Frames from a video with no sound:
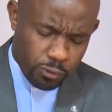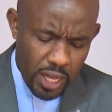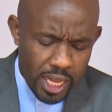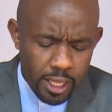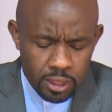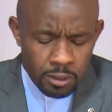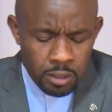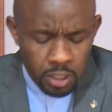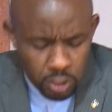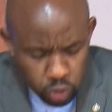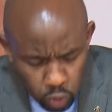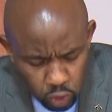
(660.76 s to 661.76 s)
faith
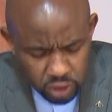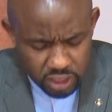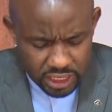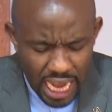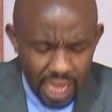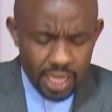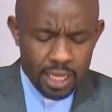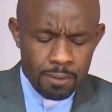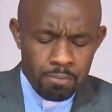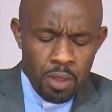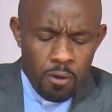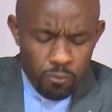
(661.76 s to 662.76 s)
to take
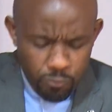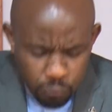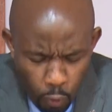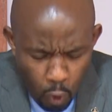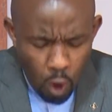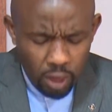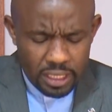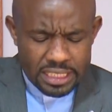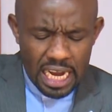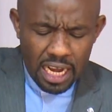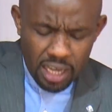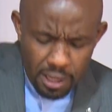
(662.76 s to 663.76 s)
full
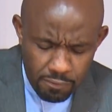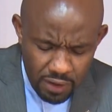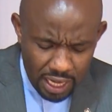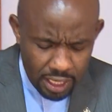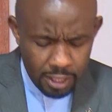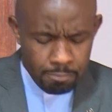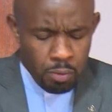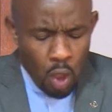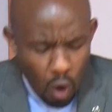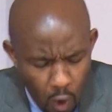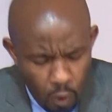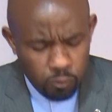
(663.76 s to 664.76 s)
delivery
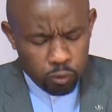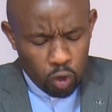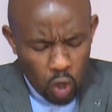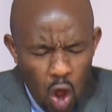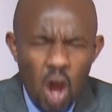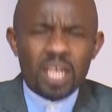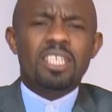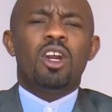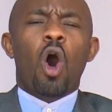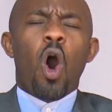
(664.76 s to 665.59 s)
of God